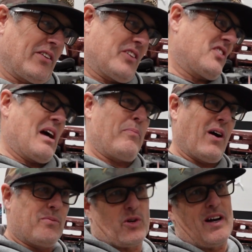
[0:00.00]
the step
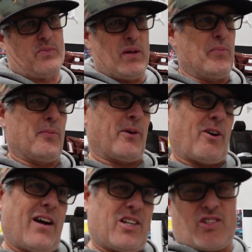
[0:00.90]
up. So as people
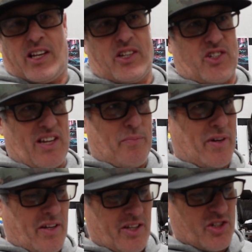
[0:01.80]
progress, they can step
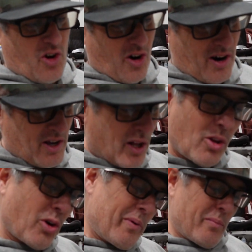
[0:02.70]
into this car. A
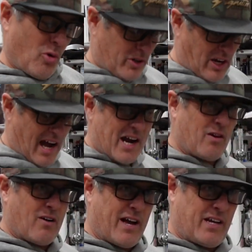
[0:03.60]
little bit more tire,
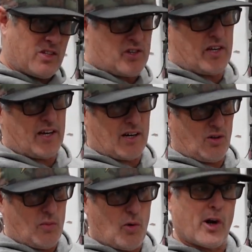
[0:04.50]
right? So you got a
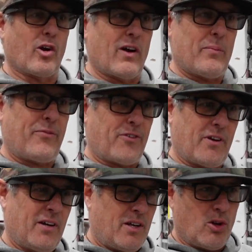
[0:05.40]
little more grip for
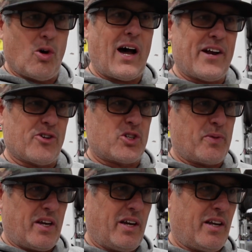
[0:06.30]
a little higher
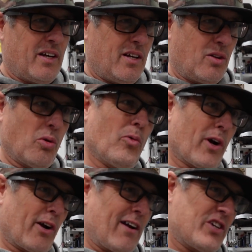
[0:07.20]
speed, a little
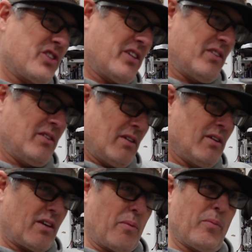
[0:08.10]
more aggression
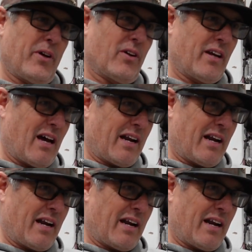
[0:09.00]
capability on